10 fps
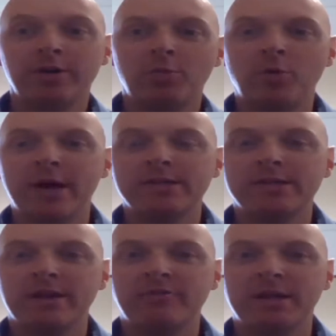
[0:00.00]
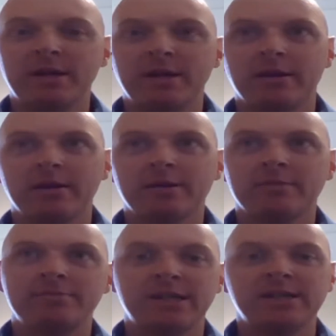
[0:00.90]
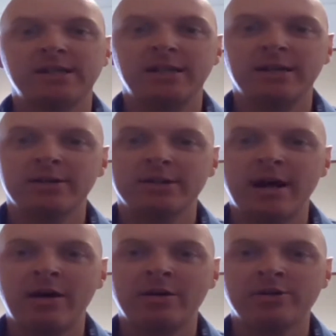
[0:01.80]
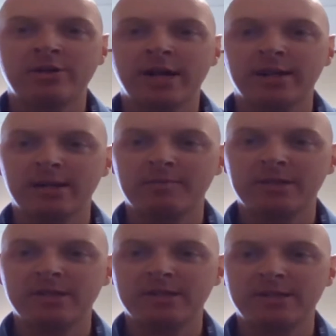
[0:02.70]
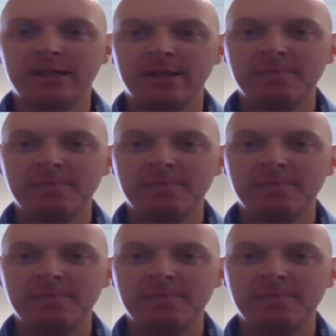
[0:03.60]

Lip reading: with Hope West. I've been here 16 years now and direct the admissions